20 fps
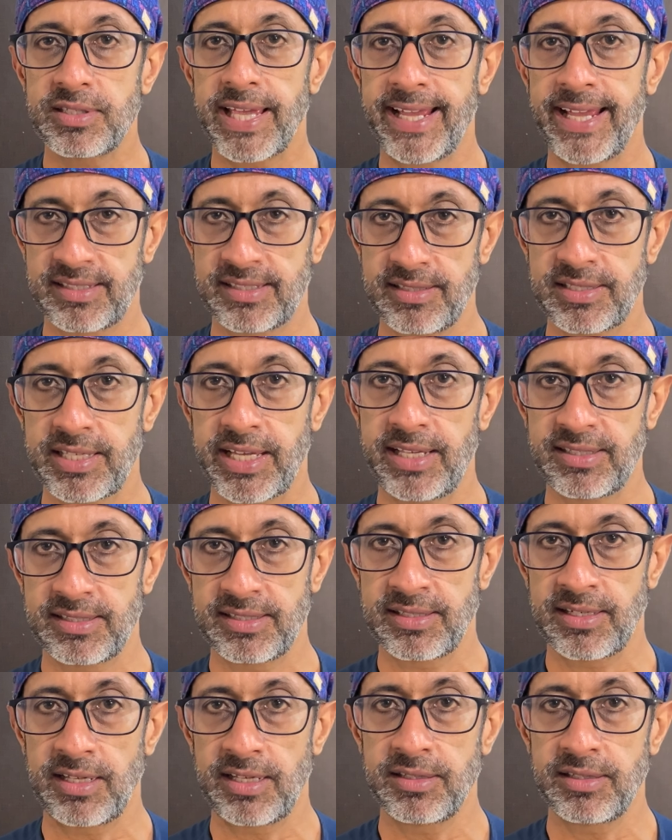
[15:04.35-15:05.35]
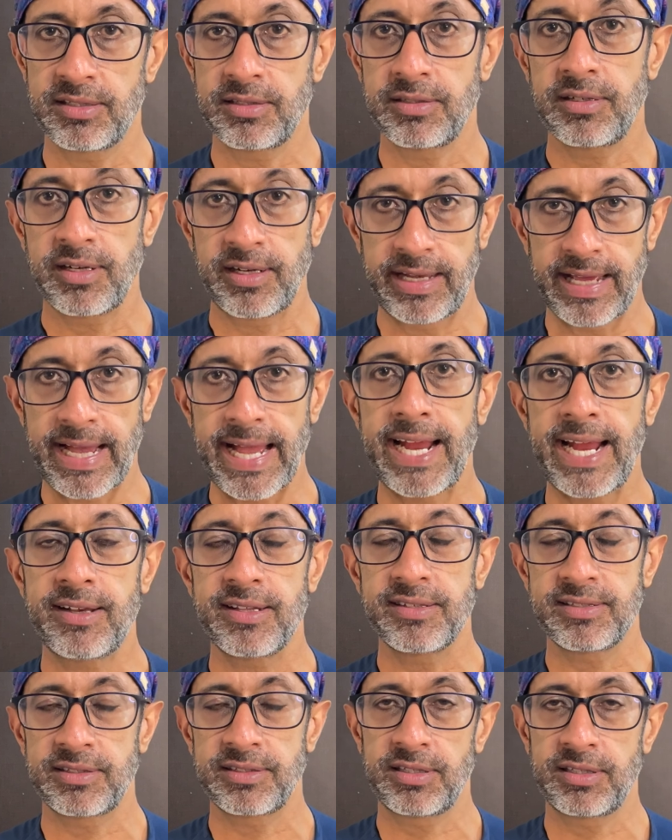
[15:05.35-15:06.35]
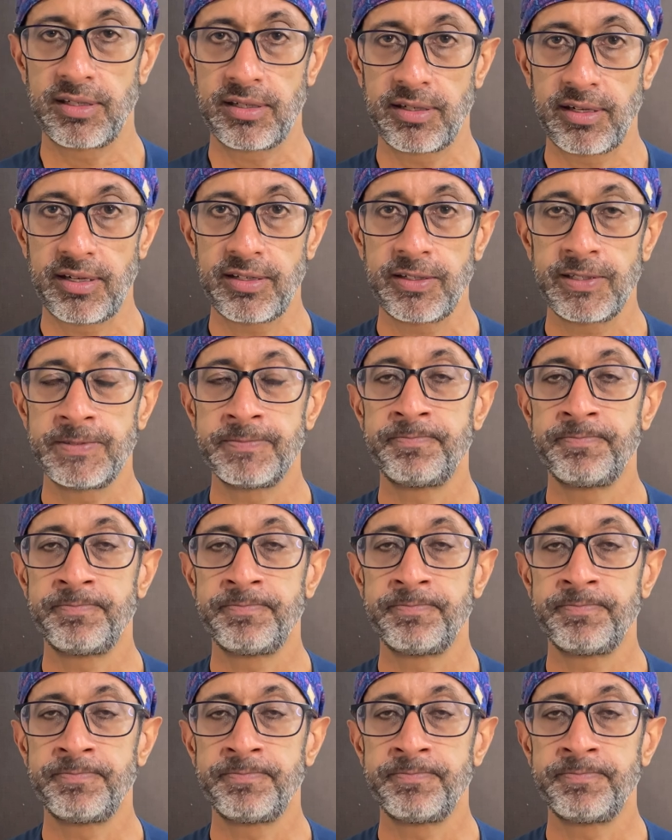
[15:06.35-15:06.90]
exercise is another, diet is a third,